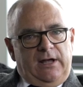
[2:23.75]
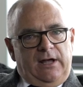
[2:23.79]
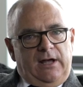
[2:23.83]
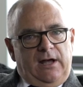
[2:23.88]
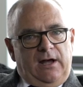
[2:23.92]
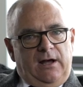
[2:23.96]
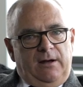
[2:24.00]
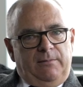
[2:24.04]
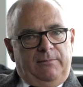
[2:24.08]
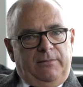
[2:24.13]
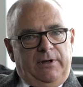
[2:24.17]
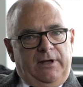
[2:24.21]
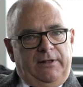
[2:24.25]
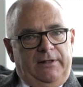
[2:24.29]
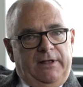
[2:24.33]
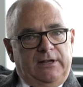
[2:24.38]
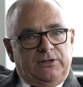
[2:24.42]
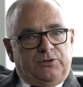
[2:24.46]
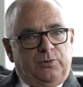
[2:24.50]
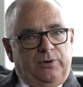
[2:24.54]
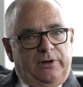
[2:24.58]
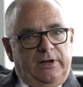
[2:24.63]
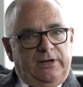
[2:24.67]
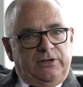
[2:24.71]
um, and
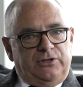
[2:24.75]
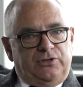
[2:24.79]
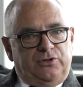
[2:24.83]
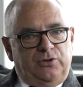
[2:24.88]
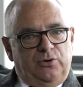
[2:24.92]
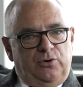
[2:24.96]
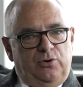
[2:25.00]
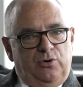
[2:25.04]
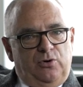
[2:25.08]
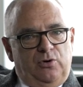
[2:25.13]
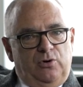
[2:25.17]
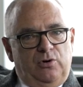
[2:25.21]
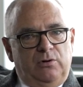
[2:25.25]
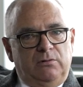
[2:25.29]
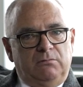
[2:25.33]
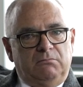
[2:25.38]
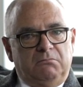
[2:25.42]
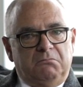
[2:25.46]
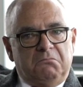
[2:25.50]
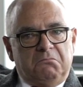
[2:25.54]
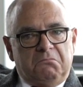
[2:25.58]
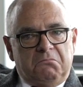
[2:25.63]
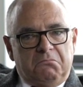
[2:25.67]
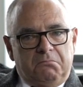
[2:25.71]
that's what I saw
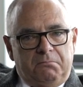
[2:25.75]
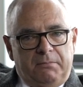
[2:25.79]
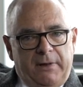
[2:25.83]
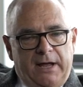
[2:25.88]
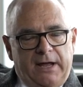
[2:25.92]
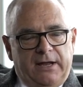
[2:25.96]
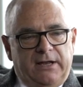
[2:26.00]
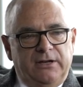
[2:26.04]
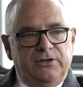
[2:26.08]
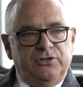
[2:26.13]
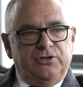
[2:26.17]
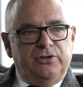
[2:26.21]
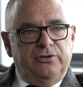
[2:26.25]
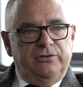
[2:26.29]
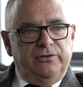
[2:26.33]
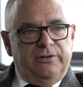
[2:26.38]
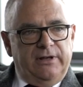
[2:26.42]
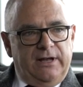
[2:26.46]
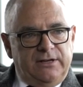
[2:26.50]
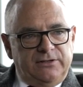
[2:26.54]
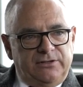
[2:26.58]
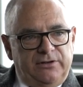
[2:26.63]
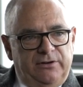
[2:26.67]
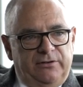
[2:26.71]
back in
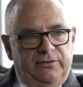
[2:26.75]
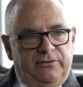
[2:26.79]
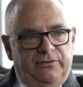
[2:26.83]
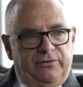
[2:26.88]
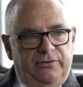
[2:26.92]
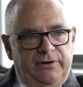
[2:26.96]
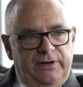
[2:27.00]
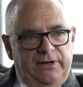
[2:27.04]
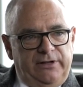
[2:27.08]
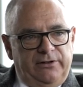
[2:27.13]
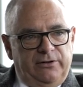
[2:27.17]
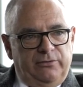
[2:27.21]
2003.